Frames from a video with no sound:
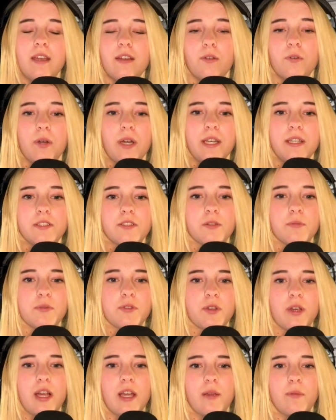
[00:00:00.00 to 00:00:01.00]
go ahead and
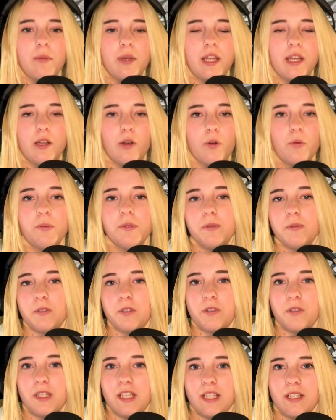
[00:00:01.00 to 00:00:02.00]
subscribe, and I hope you will
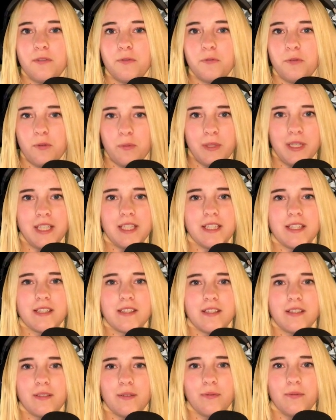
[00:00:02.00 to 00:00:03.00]
tune in for my
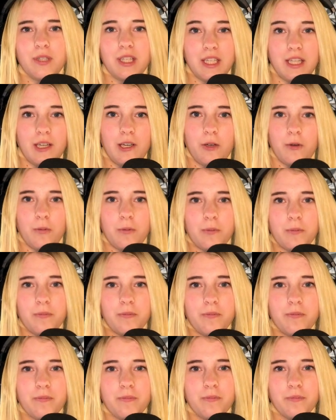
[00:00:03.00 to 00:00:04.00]
next video.
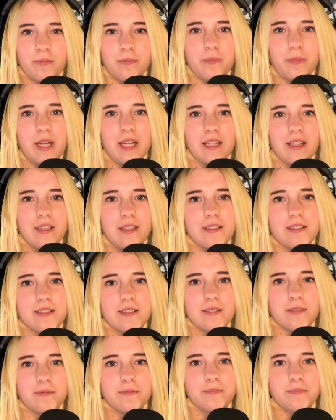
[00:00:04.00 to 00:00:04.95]
Bye guys.